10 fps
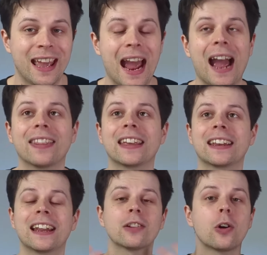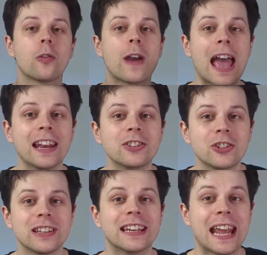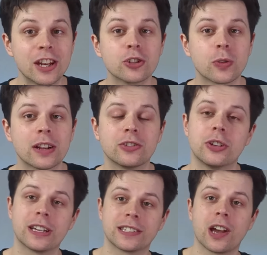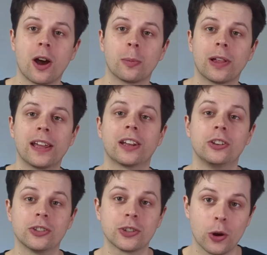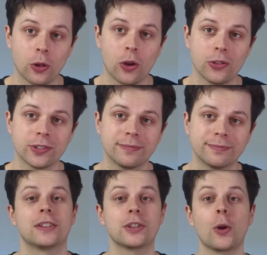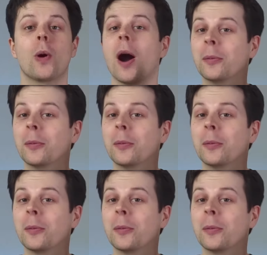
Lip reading: and they can add a lot of energy and interest to your guitar playing and your solos. So I'm